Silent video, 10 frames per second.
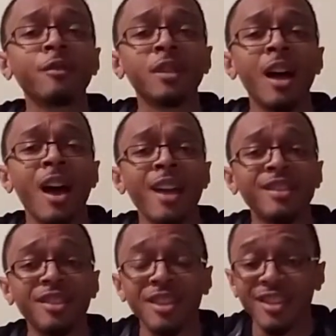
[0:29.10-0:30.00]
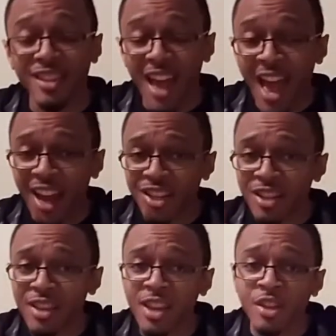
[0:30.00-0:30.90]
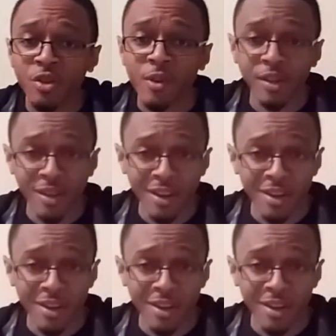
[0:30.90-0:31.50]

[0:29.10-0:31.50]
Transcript: signs she's actually interested in